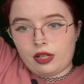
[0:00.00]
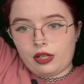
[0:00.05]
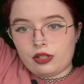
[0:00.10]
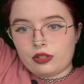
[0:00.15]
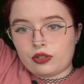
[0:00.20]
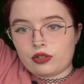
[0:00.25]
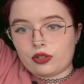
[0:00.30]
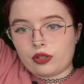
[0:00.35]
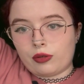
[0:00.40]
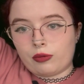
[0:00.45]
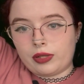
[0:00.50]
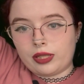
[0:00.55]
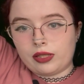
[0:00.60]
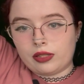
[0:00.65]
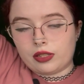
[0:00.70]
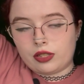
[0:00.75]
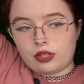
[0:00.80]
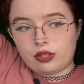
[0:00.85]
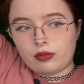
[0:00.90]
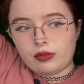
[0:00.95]
So we did a
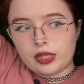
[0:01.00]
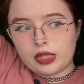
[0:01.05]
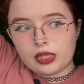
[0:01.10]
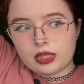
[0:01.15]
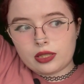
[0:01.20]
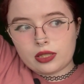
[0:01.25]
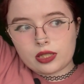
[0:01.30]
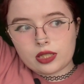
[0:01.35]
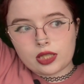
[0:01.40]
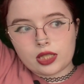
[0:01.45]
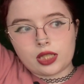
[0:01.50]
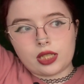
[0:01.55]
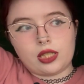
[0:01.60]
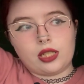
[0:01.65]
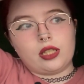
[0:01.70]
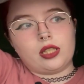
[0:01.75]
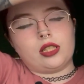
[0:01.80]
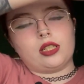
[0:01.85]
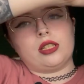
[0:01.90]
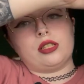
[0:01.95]
unit
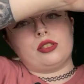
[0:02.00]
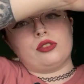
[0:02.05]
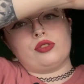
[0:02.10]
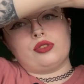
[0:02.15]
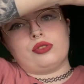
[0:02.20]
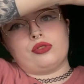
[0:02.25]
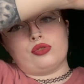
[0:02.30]
in